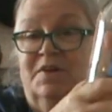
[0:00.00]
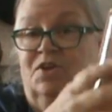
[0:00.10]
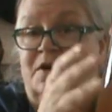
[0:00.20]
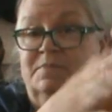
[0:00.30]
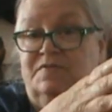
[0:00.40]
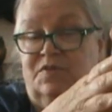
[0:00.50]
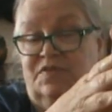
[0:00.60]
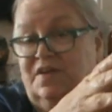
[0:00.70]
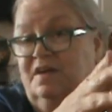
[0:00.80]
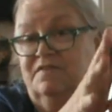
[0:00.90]
be alarmed if you
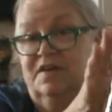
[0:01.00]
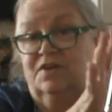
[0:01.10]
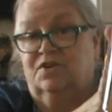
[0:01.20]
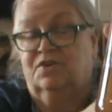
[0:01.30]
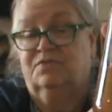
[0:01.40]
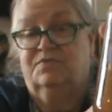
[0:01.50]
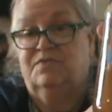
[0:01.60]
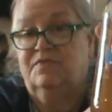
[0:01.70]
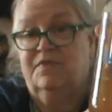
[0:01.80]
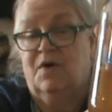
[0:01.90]
see a vinegar,
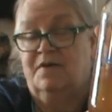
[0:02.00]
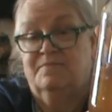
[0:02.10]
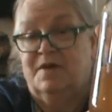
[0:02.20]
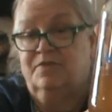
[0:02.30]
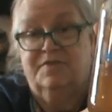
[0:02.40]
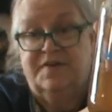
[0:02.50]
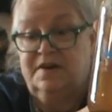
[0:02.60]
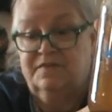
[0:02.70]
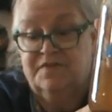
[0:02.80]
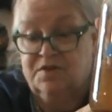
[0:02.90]
a mother
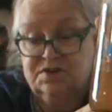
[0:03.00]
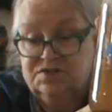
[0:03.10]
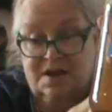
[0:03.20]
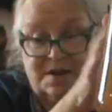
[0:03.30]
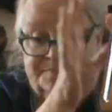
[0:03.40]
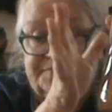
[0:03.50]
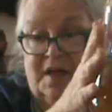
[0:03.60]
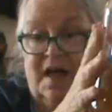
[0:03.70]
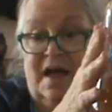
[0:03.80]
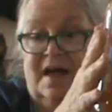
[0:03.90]

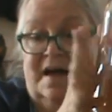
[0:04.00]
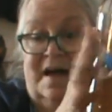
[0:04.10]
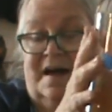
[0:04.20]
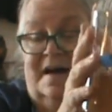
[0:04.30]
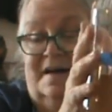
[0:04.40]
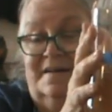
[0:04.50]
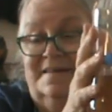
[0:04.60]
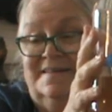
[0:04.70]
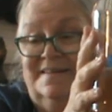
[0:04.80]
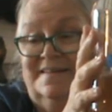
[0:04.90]

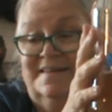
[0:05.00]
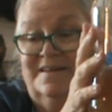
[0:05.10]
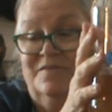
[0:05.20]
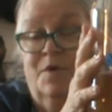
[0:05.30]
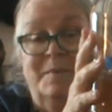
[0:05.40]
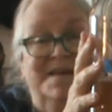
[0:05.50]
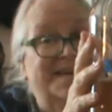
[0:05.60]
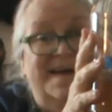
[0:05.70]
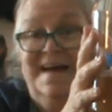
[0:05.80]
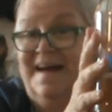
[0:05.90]
forming.
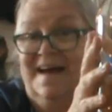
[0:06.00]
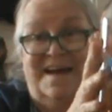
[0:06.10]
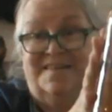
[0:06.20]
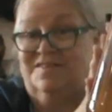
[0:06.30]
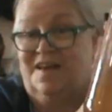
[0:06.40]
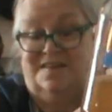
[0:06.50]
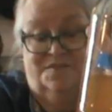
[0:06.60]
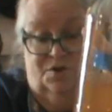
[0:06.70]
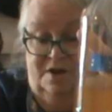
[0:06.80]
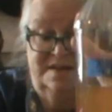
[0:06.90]
It's
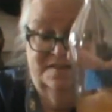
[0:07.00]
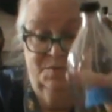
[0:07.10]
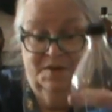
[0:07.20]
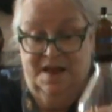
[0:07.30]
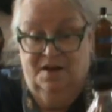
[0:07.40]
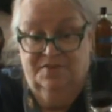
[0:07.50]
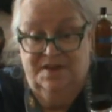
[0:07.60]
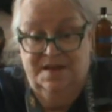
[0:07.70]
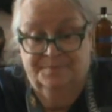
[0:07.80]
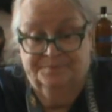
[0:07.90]
good. It's really
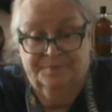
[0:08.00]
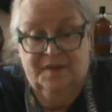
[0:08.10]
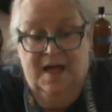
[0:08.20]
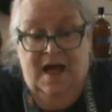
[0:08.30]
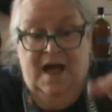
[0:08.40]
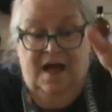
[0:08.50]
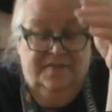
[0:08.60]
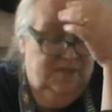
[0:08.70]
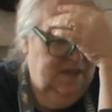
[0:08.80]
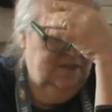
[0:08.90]
healthy.
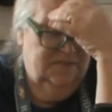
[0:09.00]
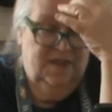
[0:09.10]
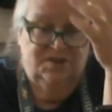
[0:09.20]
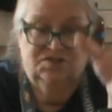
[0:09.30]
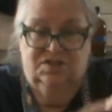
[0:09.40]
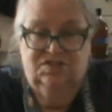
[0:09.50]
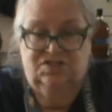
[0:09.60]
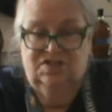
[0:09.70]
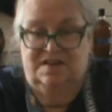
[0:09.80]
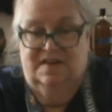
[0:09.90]
And you can just shake